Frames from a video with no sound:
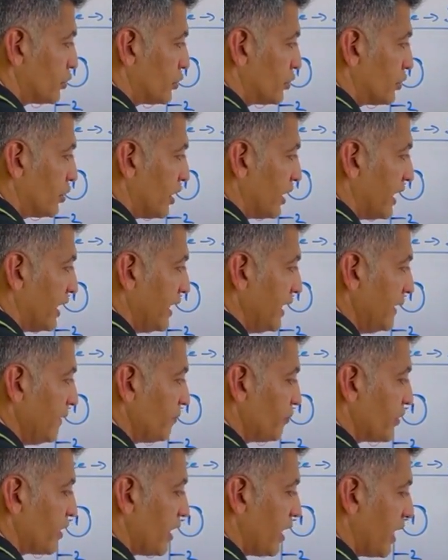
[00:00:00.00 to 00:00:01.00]

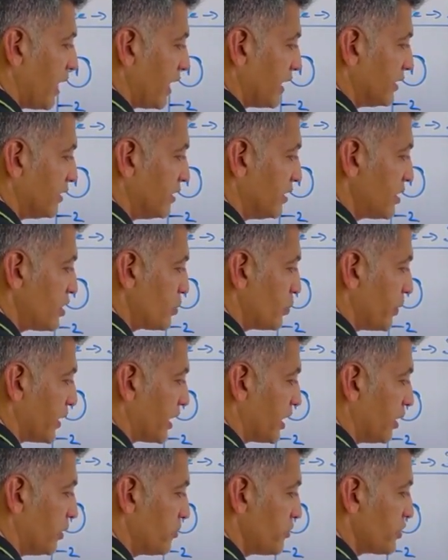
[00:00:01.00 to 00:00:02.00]
3 and this
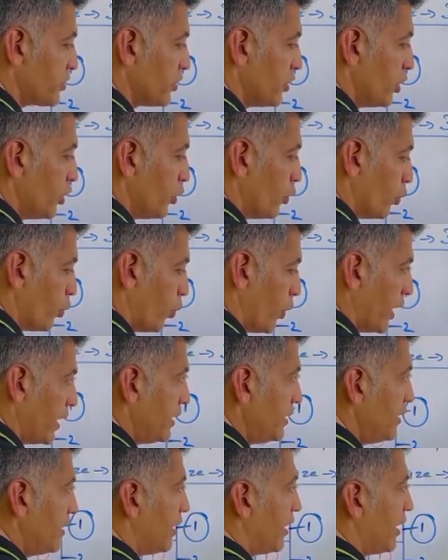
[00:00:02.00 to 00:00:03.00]
becomes
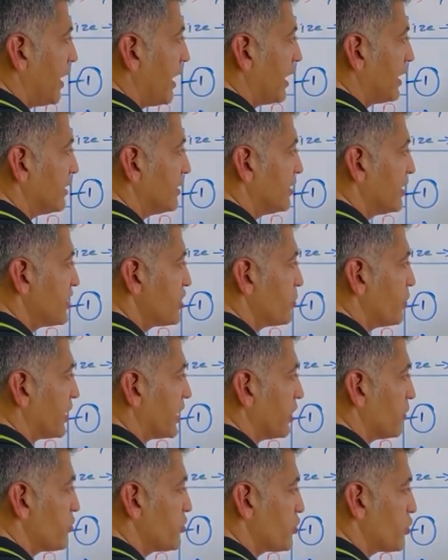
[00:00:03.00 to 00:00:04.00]
1 and this
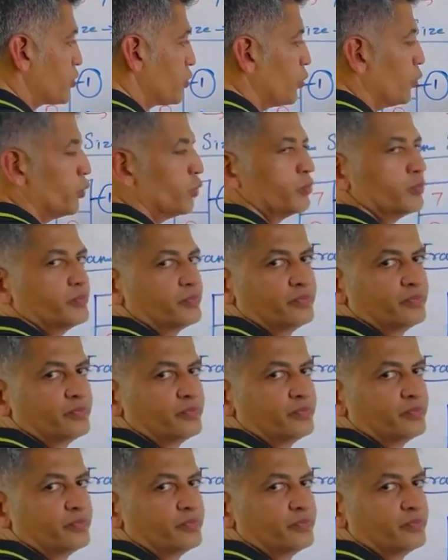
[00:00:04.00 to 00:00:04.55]
becomes 2.